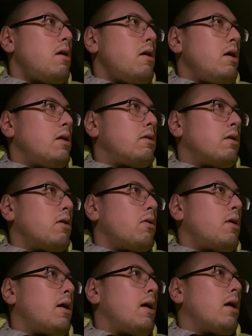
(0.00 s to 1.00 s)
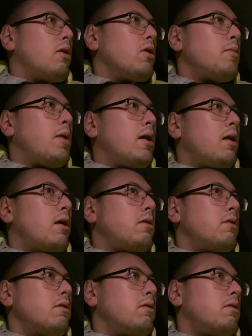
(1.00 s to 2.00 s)
it's like, okay, I learned my
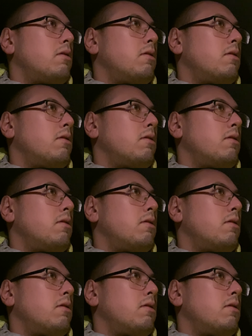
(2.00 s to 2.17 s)
lessons,